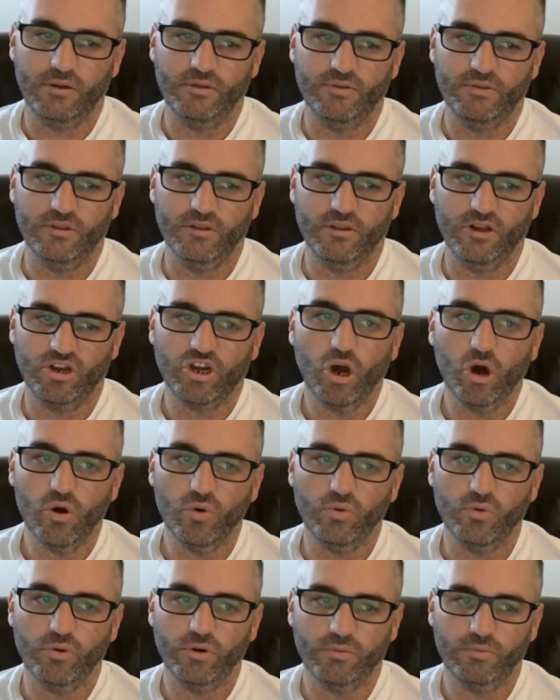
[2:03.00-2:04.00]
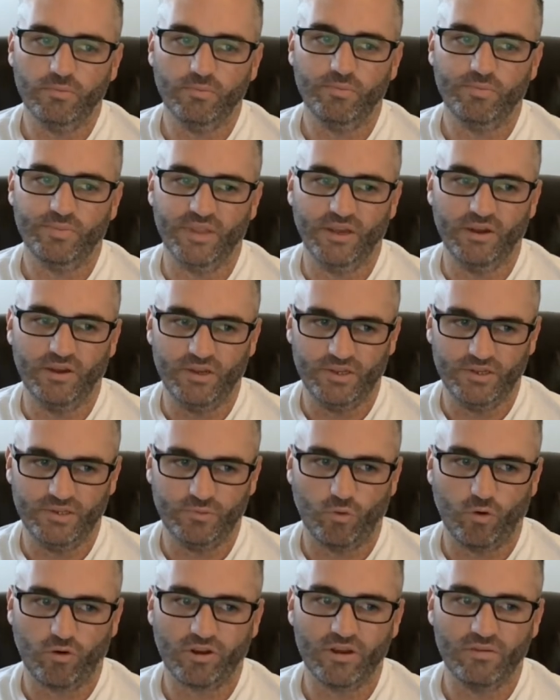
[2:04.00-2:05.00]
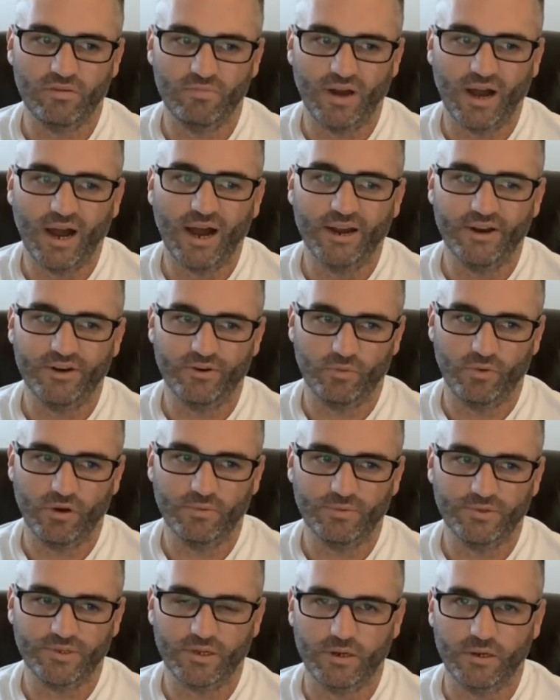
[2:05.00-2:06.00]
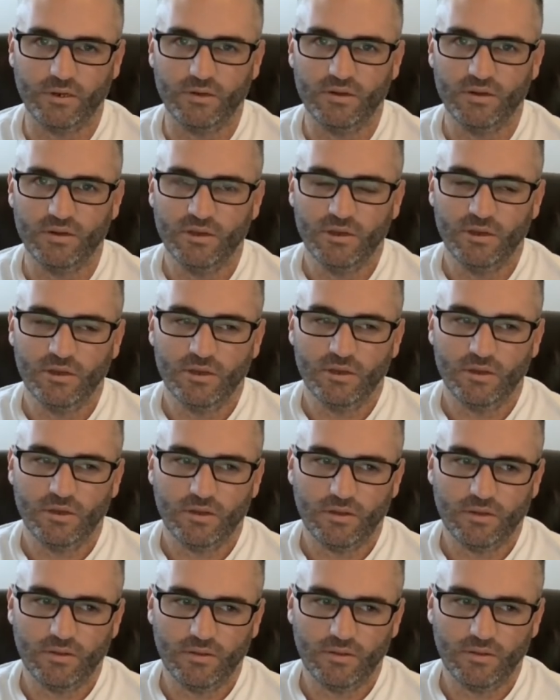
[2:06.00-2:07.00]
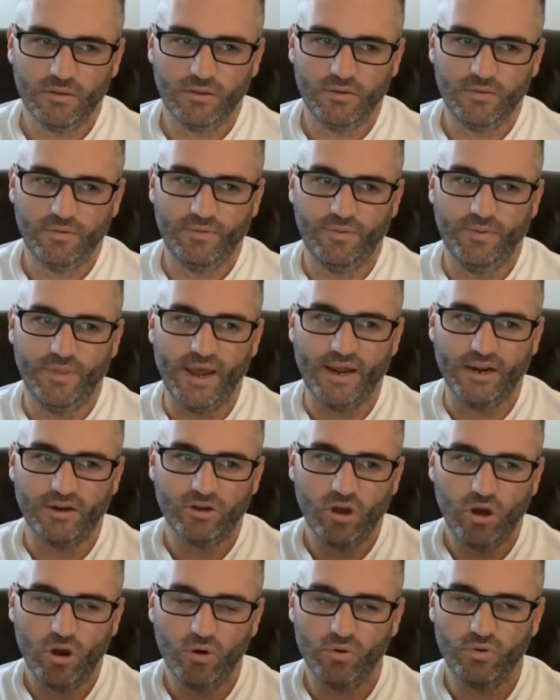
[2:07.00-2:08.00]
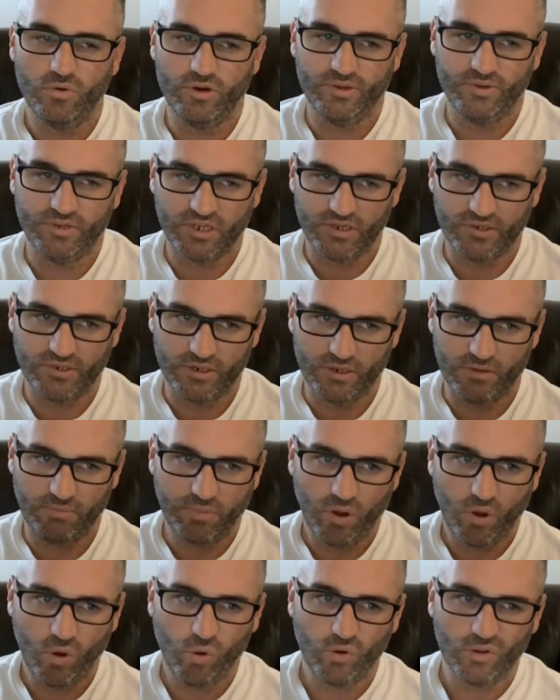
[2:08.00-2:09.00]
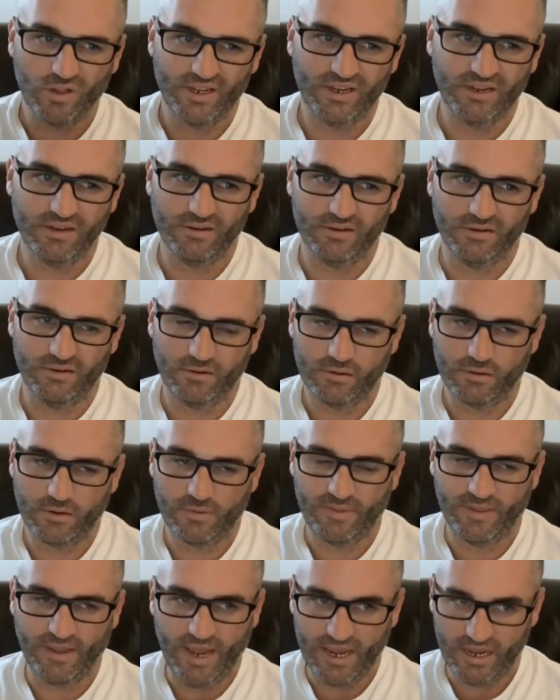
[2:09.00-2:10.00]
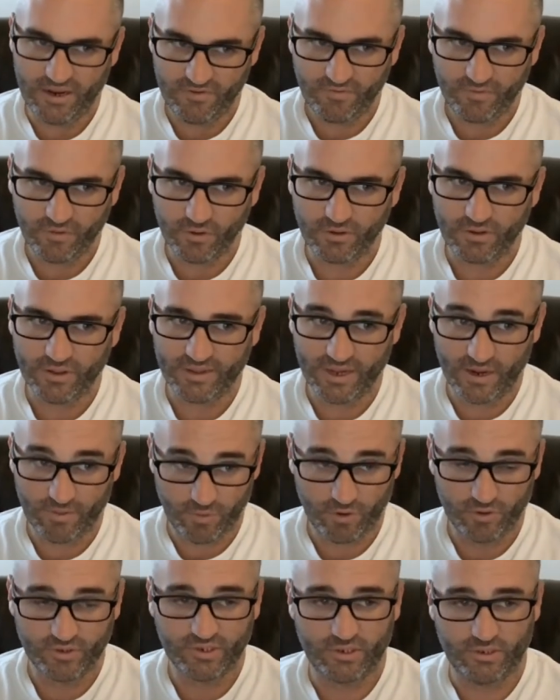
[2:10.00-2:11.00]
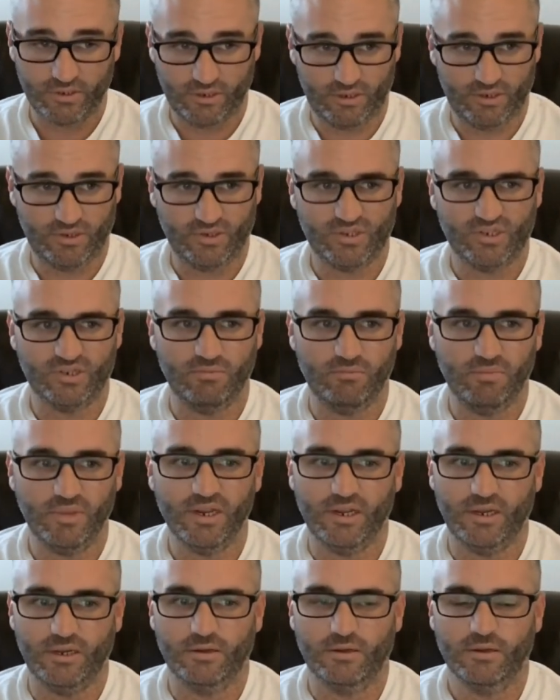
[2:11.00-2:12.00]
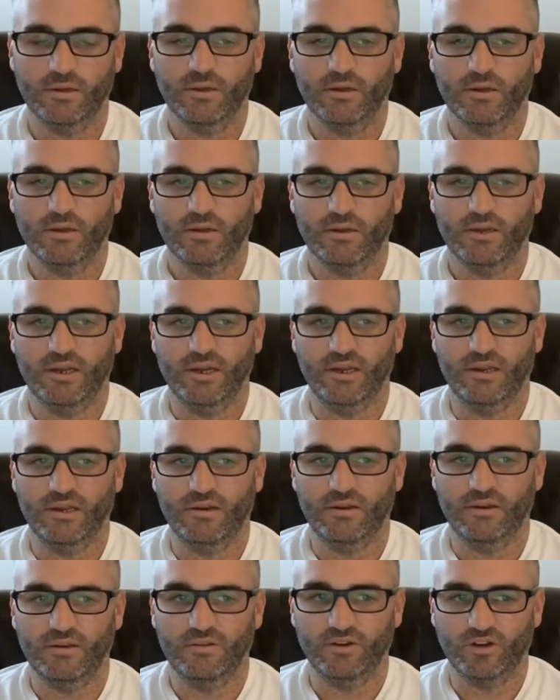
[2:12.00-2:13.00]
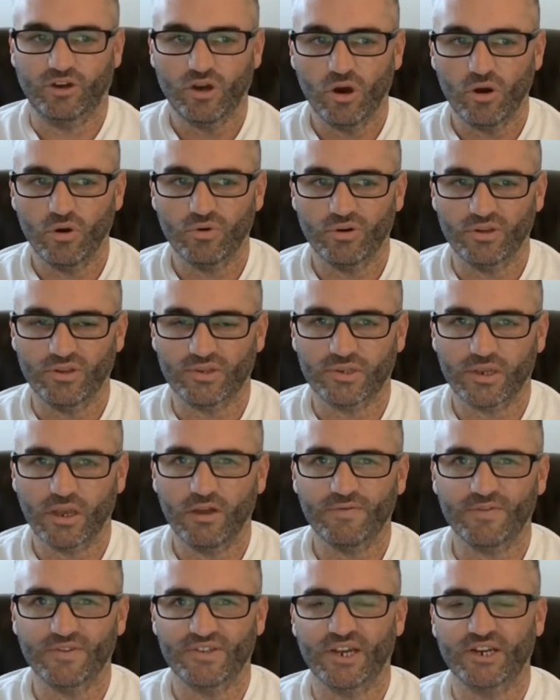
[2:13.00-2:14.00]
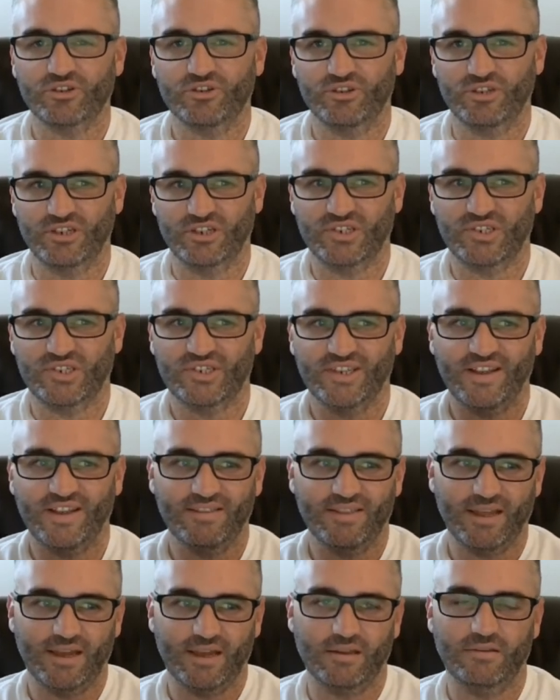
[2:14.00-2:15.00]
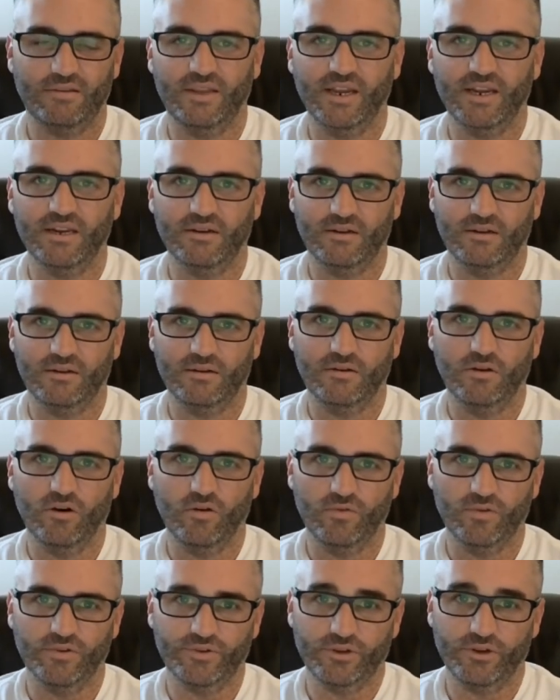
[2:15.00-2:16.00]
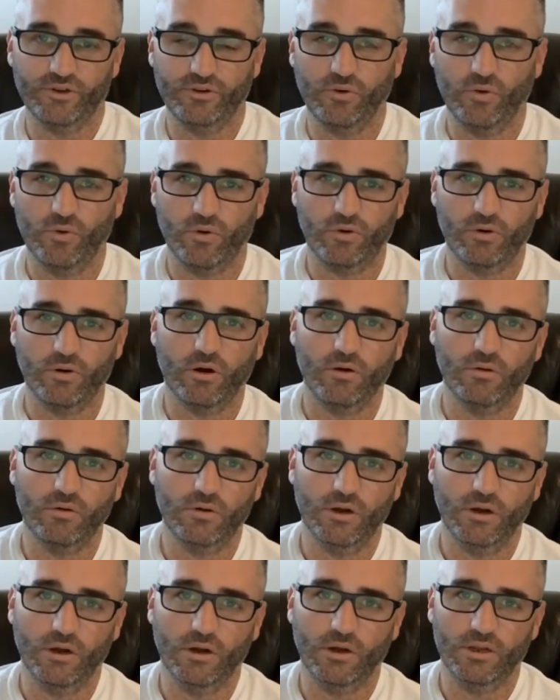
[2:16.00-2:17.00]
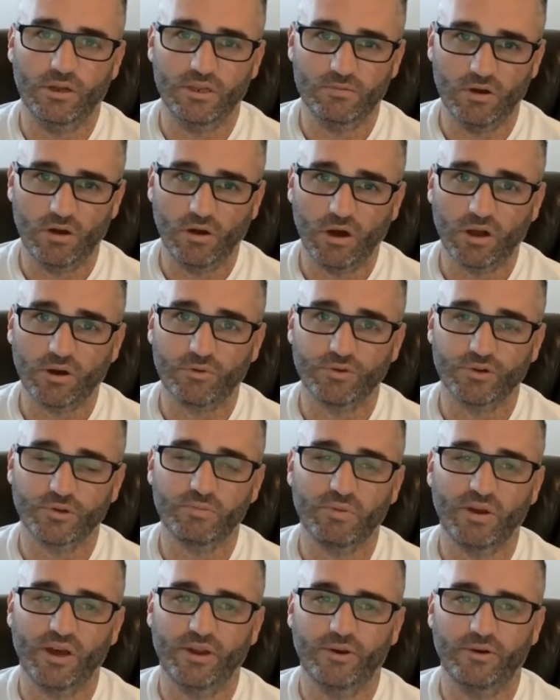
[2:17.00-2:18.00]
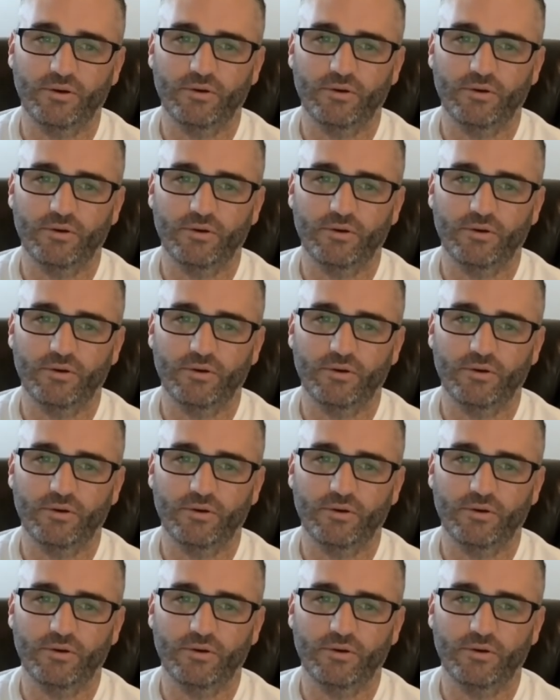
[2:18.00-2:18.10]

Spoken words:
the code that is working behind your website? That code is going to pull in that info that person is submitting. And the code itself is actually going to send that data over to your email autoresponder,